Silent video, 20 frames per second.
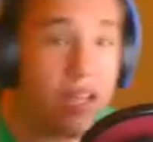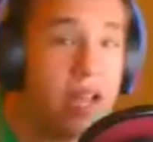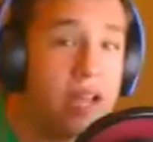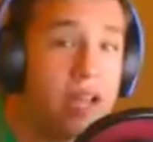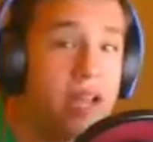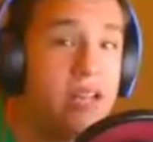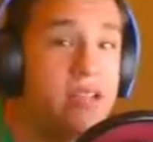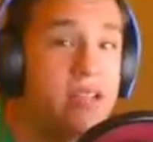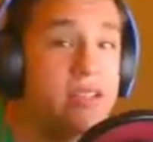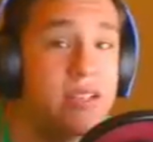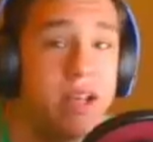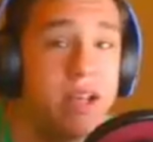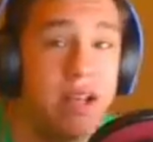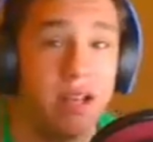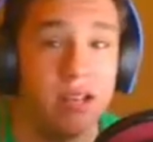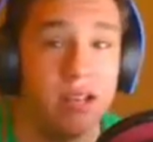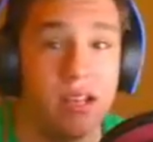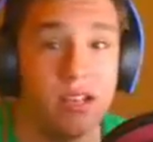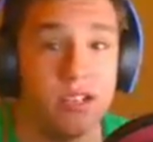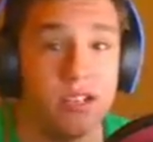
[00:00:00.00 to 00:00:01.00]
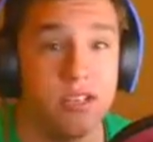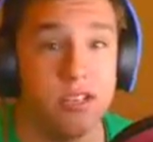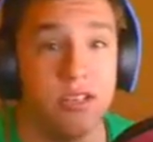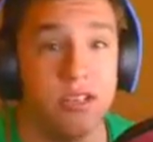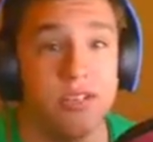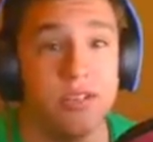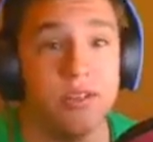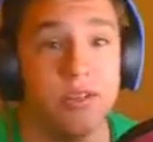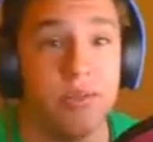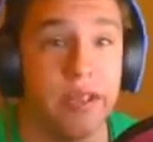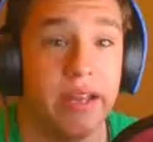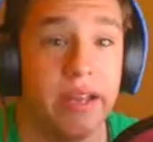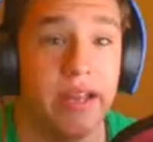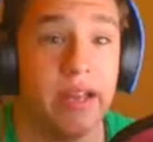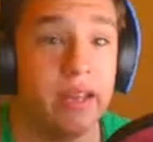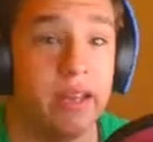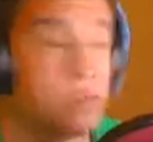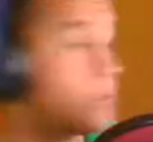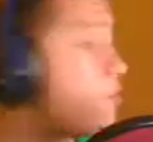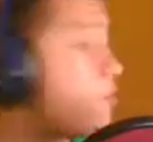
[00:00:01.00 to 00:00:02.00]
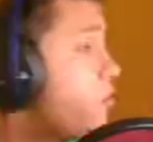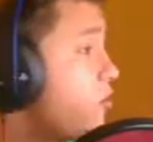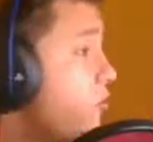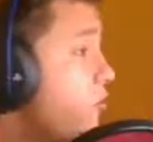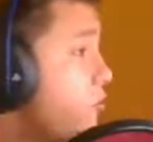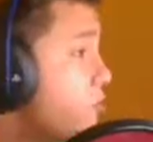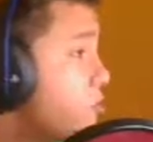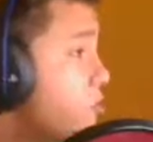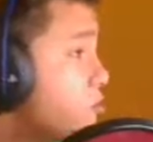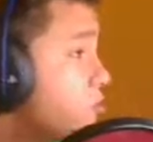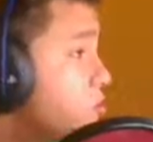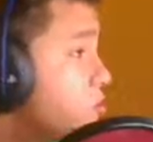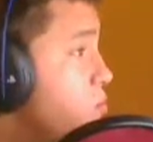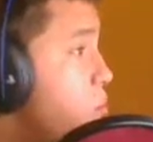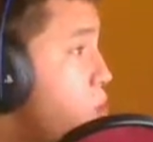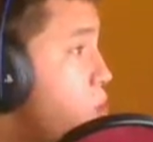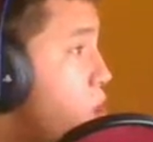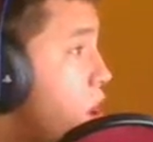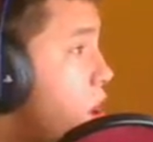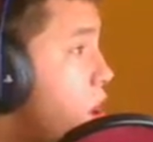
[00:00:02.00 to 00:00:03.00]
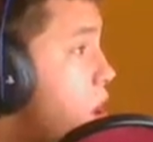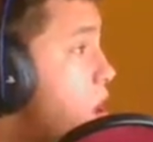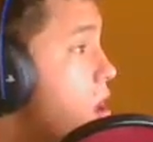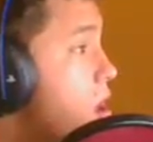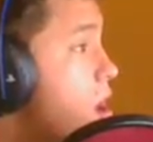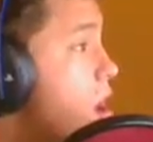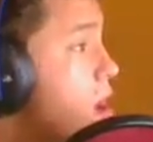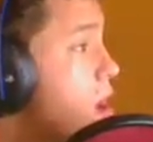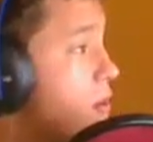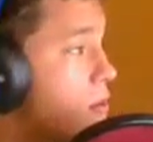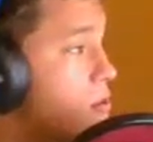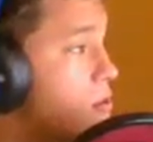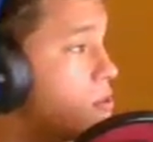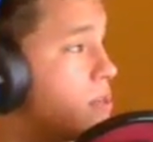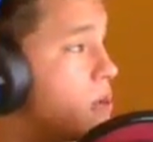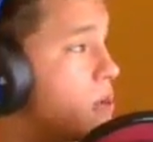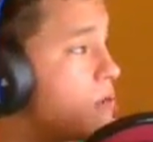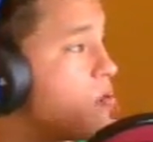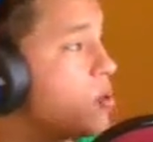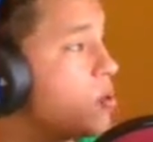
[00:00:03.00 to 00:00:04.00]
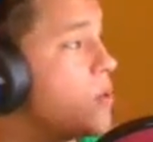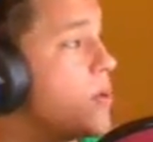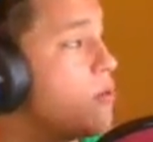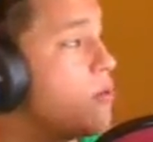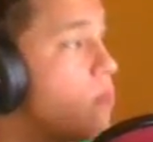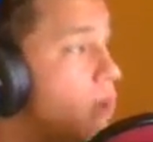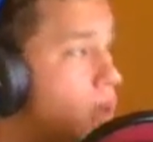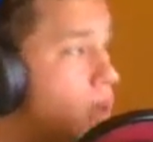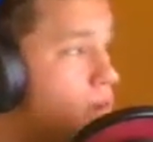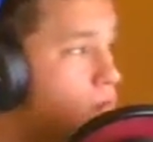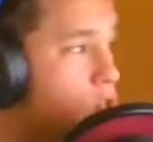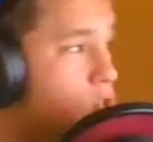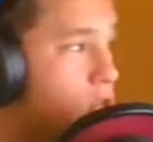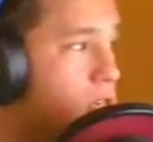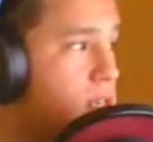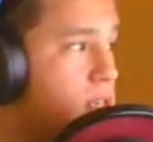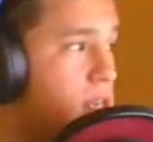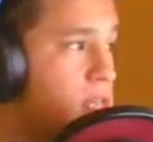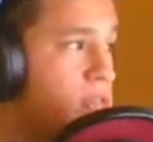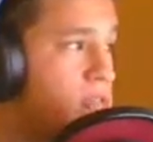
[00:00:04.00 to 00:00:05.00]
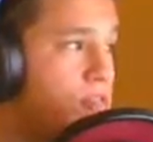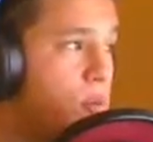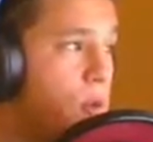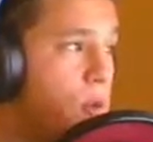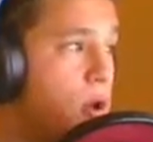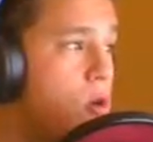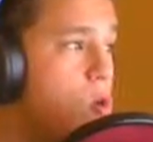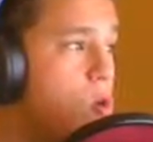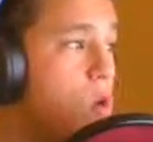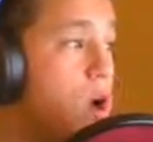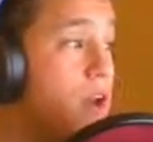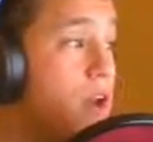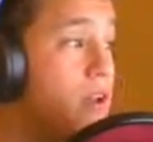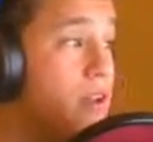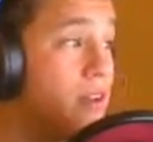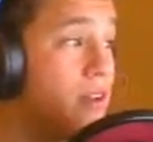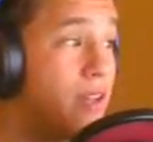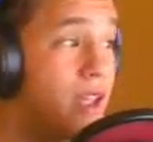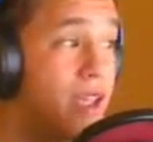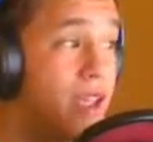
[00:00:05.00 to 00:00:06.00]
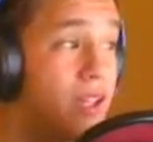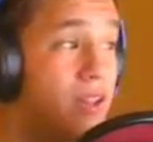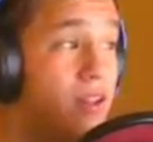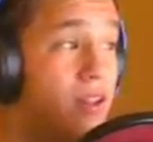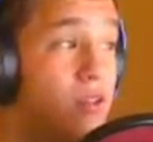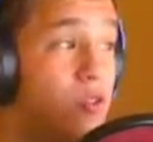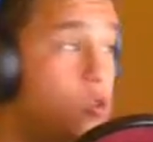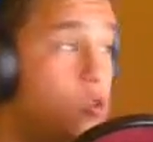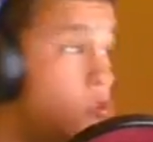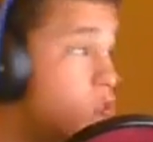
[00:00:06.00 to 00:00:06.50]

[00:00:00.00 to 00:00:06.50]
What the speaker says: and legislature is making it a official sport, there's now going to be random drug tests for marijuana and other